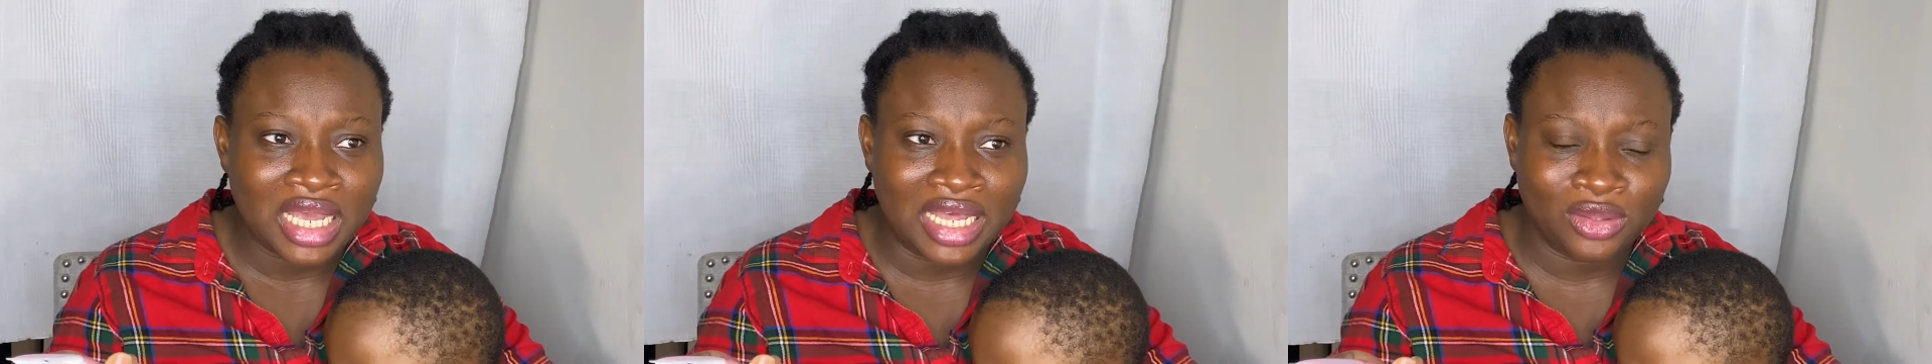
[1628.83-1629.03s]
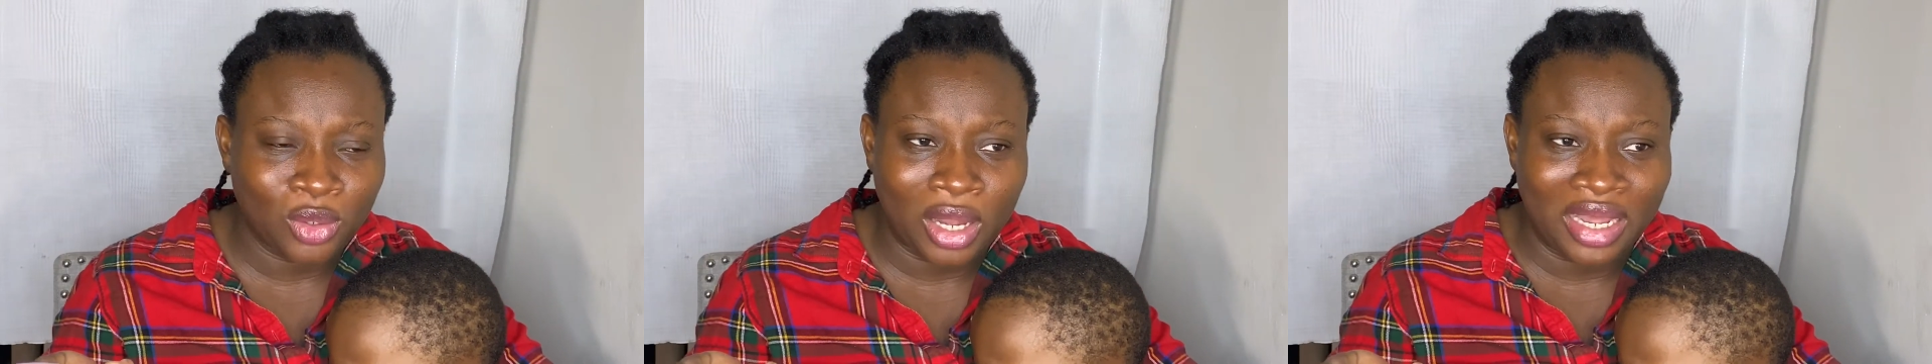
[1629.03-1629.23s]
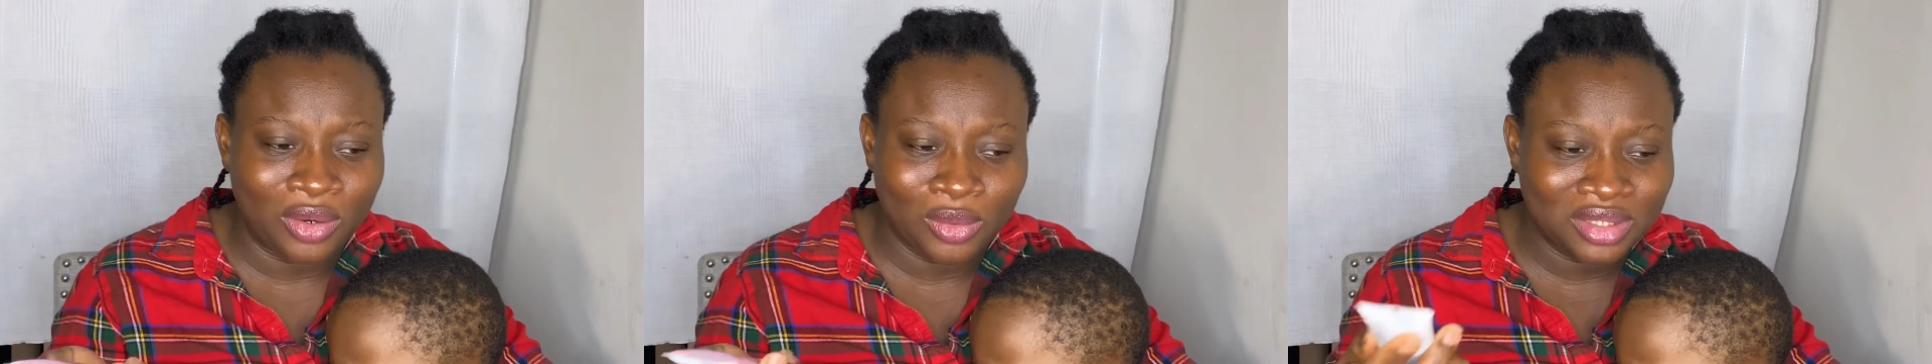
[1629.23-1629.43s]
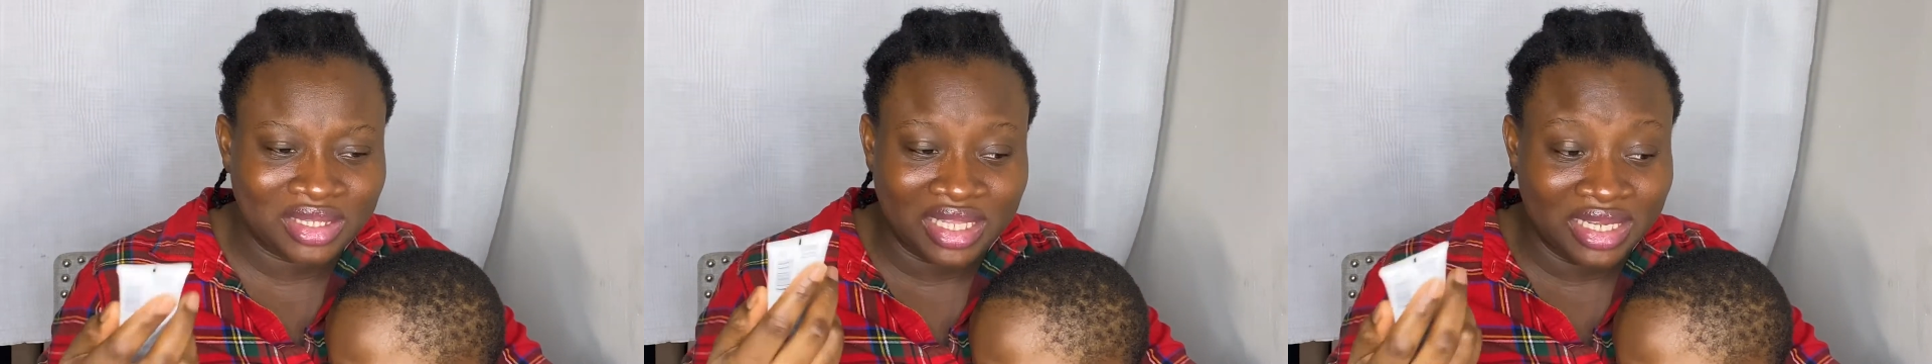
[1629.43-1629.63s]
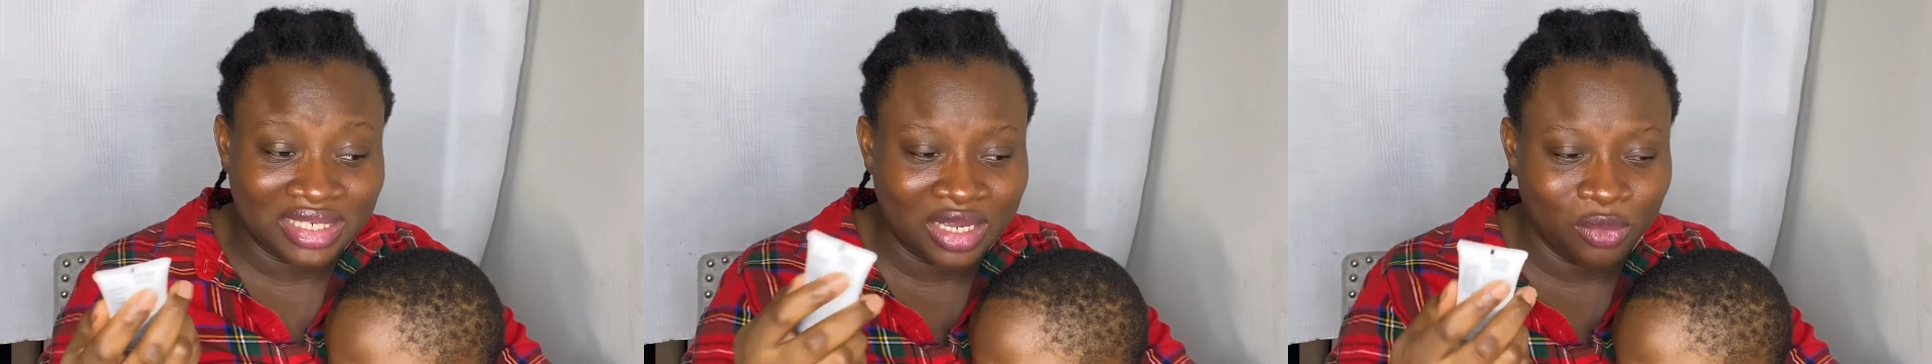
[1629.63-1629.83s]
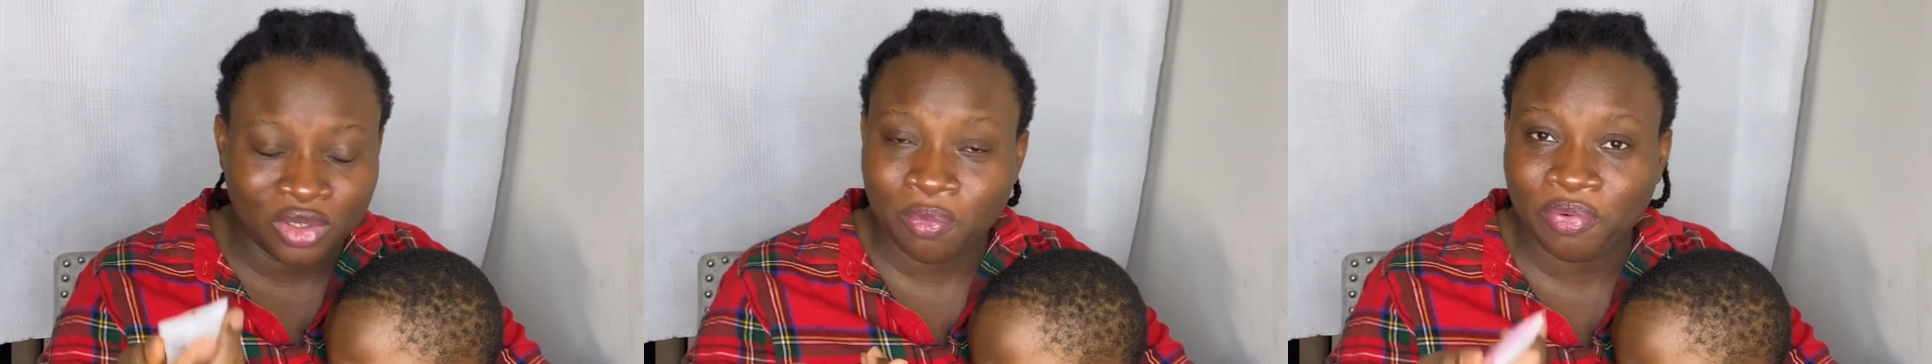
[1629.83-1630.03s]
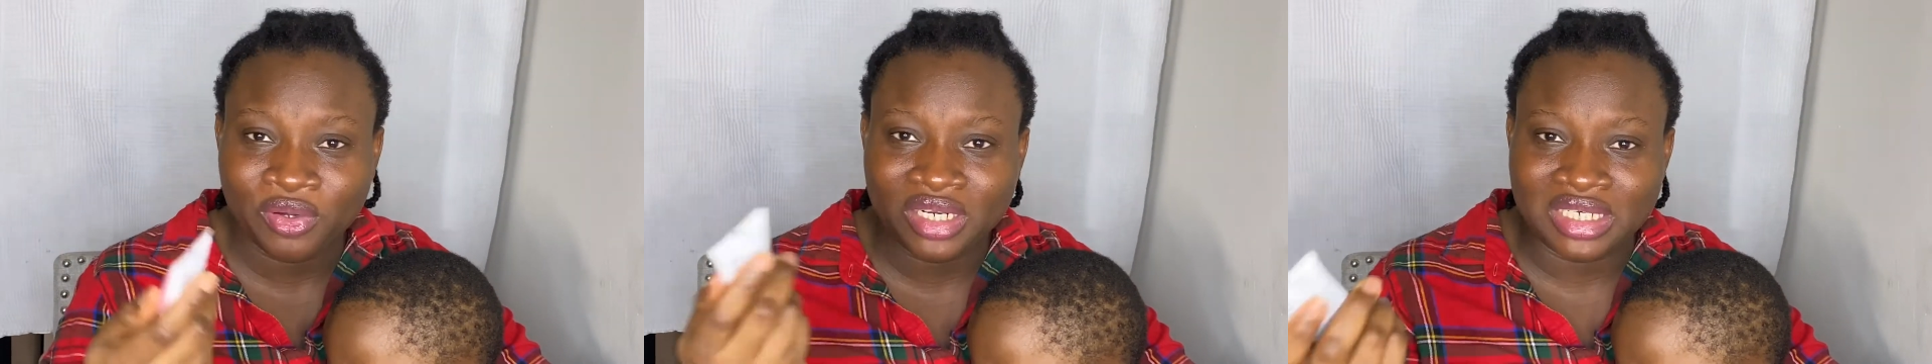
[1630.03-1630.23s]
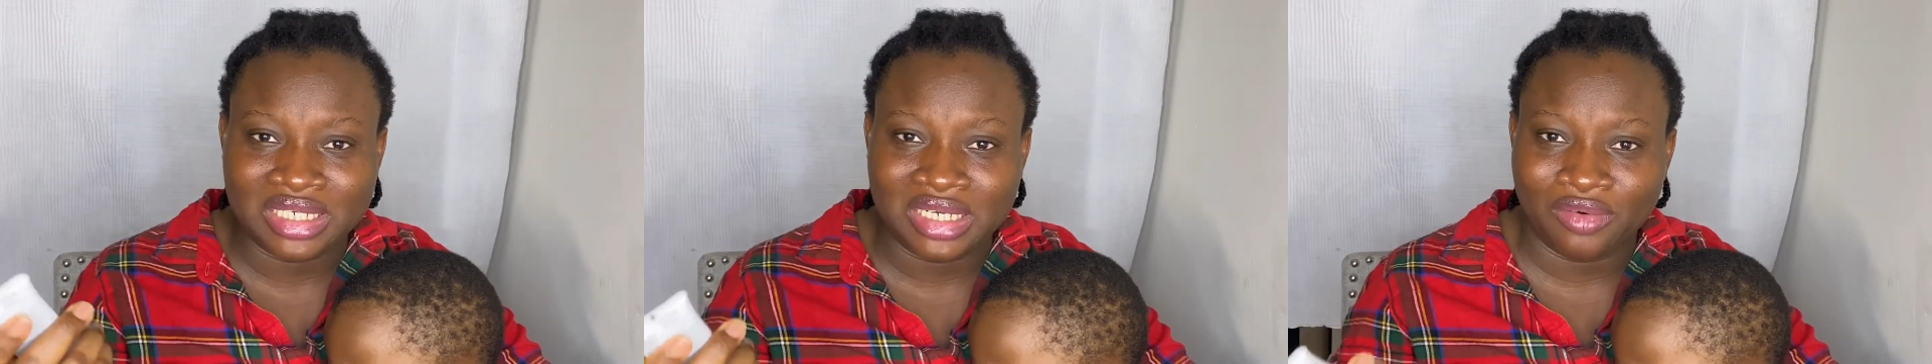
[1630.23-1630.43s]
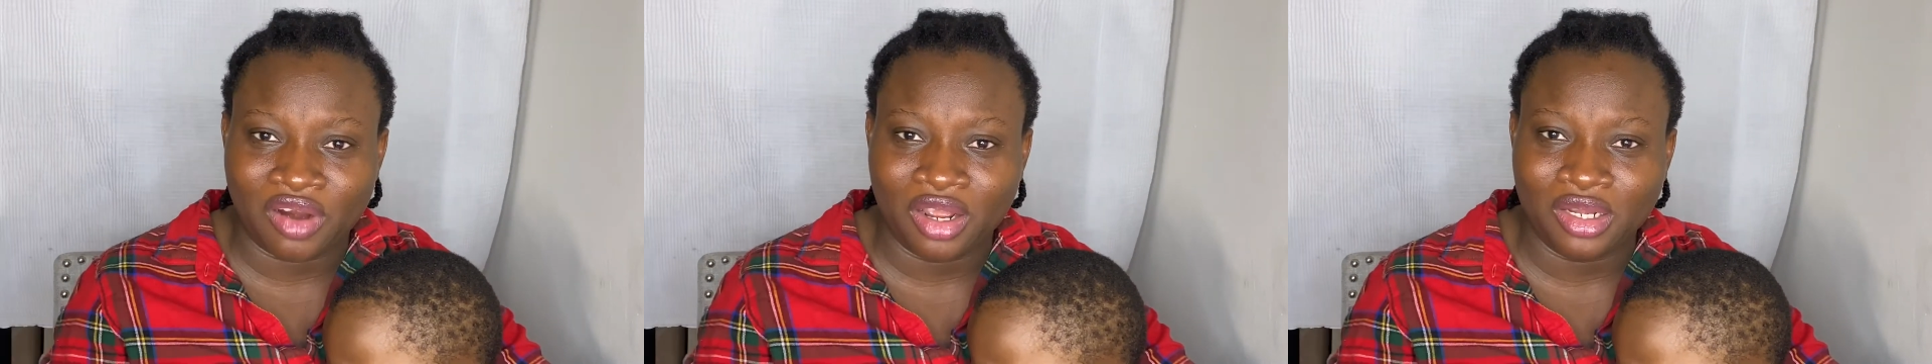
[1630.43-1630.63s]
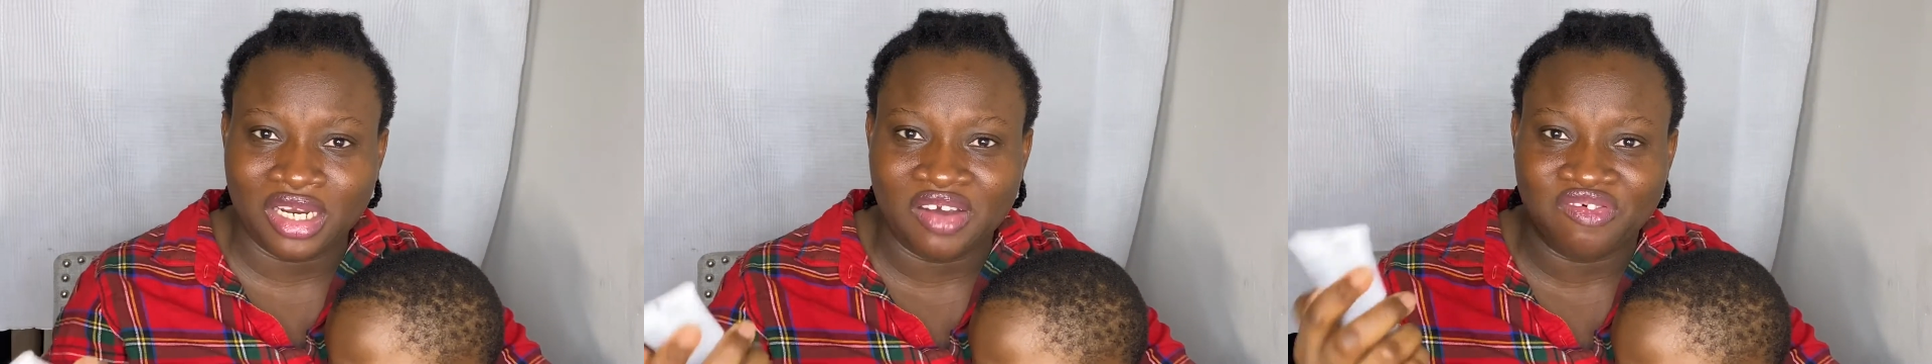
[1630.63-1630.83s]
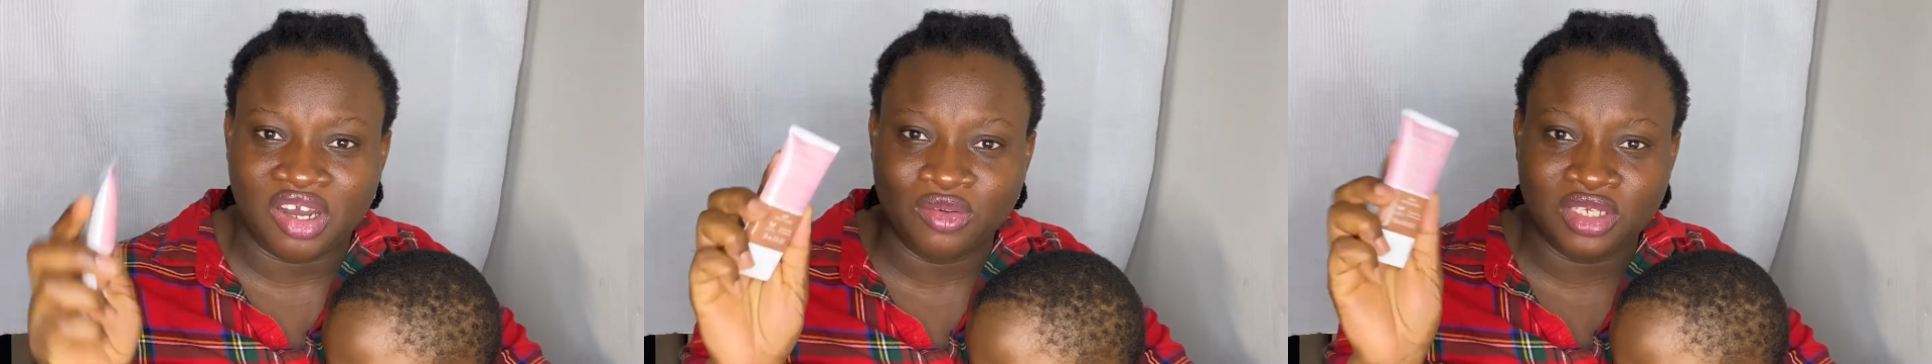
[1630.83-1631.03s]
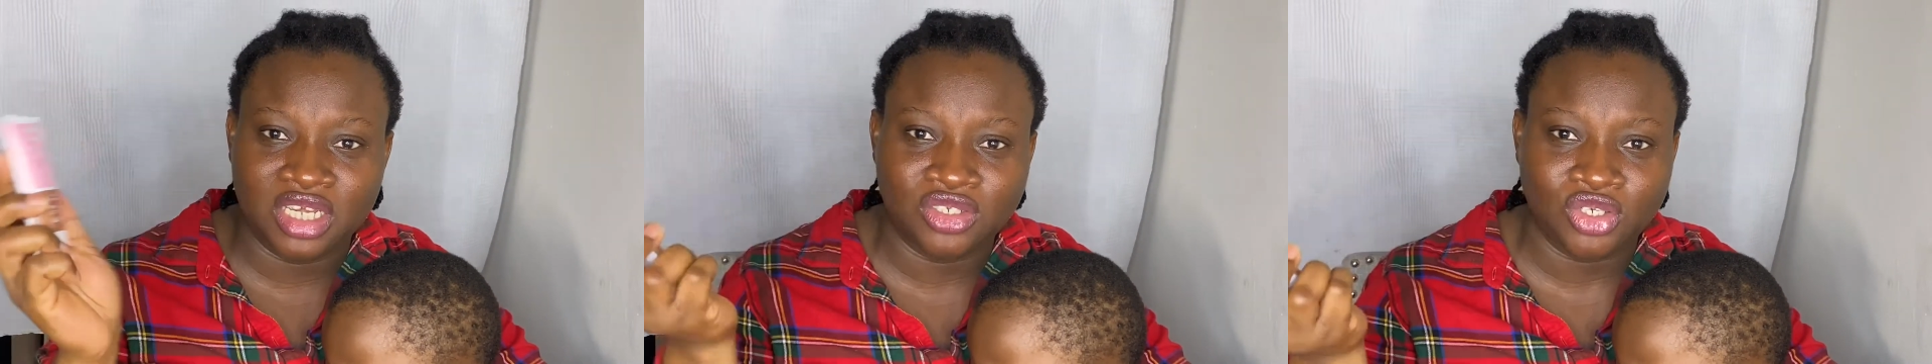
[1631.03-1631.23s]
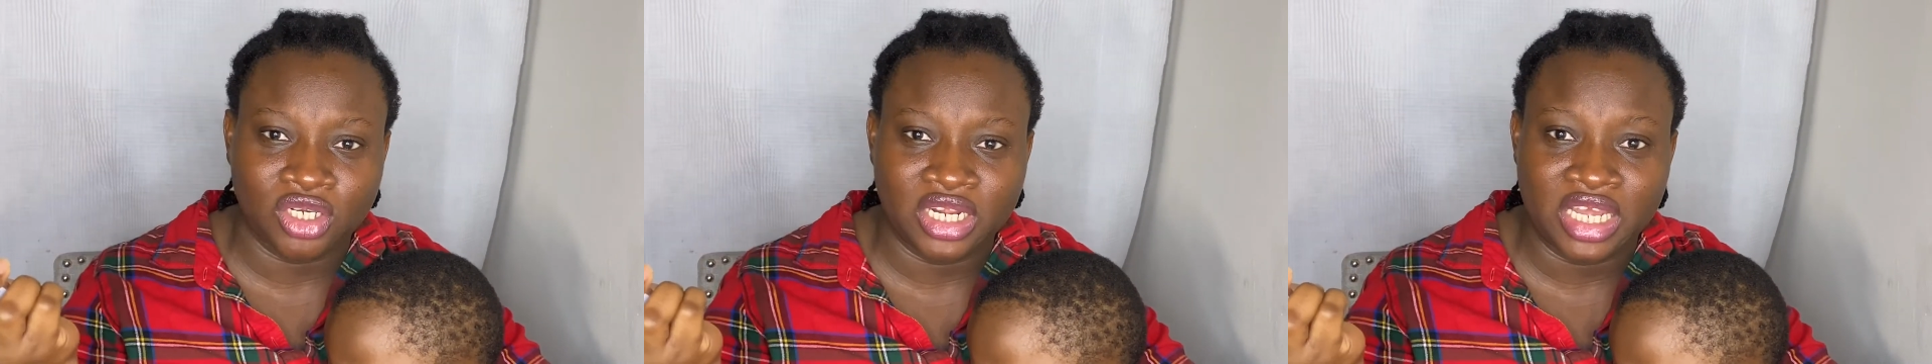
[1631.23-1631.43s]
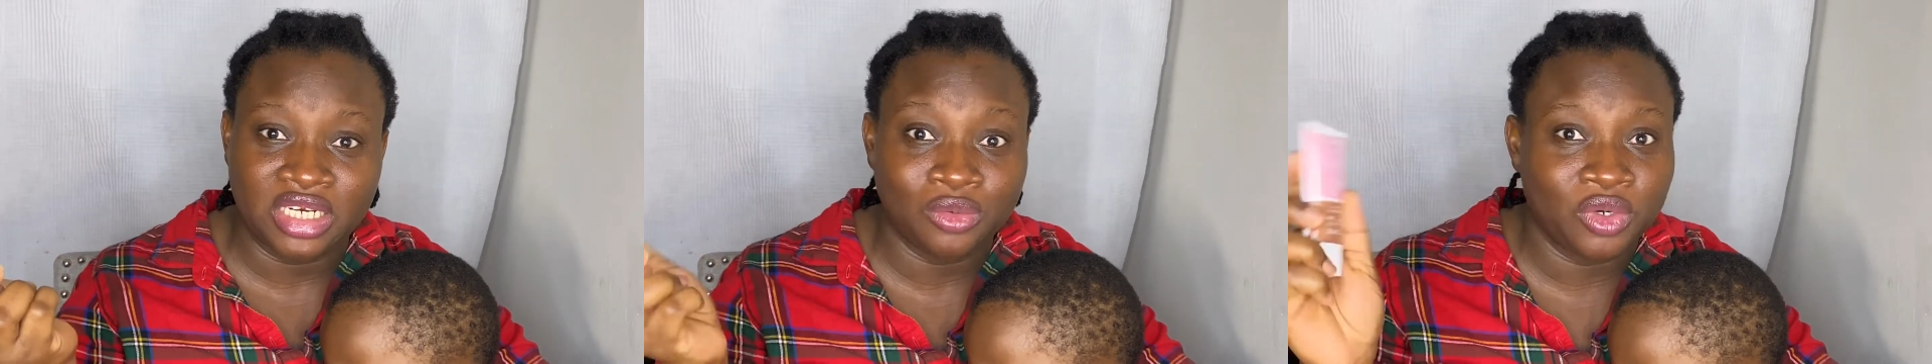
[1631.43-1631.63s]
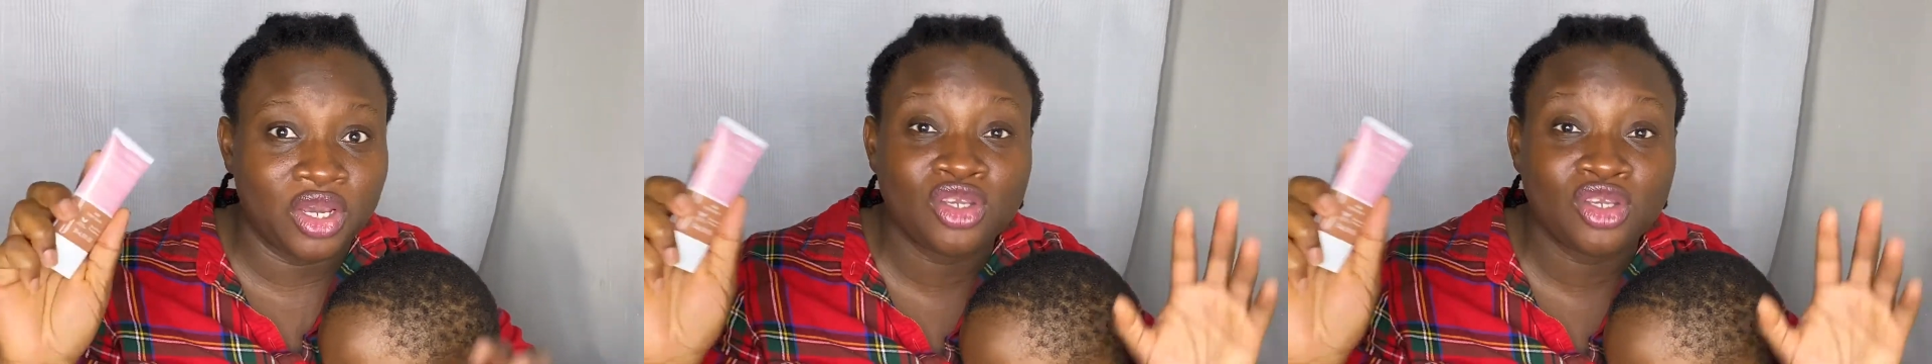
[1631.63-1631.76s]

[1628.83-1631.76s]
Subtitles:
don't think they would put it in a regular foundation anyway.